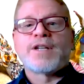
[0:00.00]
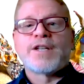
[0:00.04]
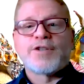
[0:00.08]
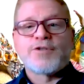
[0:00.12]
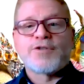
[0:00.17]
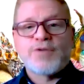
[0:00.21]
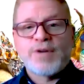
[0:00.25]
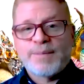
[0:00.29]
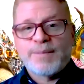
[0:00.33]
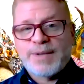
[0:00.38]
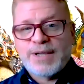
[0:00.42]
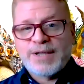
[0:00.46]

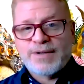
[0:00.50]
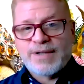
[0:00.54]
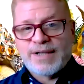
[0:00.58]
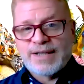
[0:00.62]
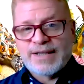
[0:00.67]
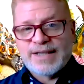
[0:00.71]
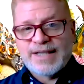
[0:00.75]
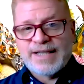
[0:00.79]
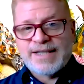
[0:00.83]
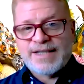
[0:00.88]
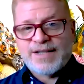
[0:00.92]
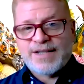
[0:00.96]
contribute
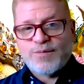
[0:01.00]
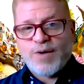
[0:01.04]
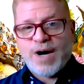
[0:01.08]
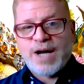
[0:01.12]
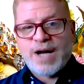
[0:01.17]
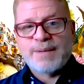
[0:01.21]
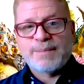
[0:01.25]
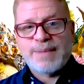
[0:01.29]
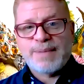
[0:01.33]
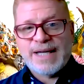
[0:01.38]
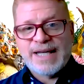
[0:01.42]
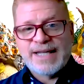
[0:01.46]
at least
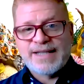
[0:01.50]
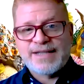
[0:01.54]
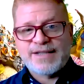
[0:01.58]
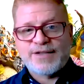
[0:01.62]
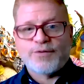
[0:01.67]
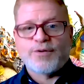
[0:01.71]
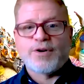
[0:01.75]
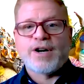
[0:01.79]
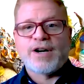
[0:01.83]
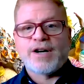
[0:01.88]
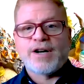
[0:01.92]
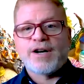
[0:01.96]
one piece
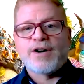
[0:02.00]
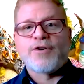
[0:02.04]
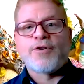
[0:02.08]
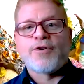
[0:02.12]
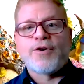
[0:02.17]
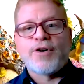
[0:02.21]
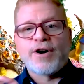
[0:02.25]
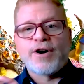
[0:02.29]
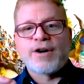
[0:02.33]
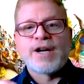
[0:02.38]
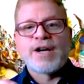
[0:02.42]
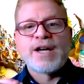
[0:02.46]
or,
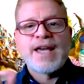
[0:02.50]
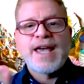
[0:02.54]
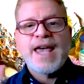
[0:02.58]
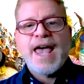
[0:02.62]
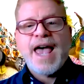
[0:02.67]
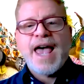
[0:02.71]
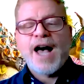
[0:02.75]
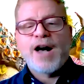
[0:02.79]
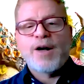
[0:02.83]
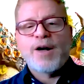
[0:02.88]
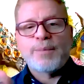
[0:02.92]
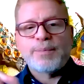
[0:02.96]
or
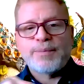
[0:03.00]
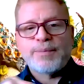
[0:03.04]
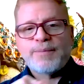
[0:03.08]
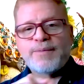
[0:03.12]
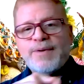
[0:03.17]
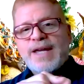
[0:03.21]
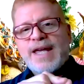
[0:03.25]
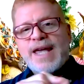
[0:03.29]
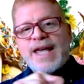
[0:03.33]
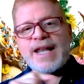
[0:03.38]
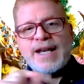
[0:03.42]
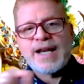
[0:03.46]
help
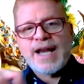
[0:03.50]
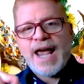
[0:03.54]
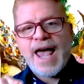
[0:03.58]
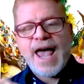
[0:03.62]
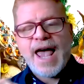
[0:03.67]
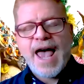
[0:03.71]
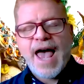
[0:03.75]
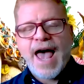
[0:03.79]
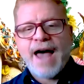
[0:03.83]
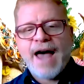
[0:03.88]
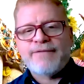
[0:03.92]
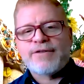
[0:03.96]
in,
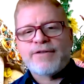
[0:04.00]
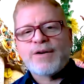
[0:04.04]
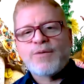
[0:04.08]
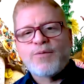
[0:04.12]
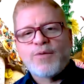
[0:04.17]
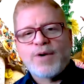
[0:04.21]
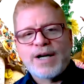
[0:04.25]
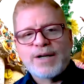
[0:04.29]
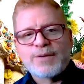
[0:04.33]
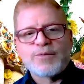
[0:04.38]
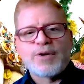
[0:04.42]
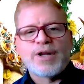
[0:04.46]

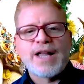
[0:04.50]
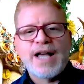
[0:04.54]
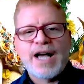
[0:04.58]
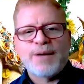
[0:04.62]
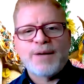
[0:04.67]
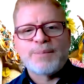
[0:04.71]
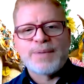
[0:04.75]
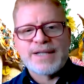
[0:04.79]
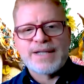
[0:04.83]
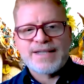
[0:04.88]
everyone will help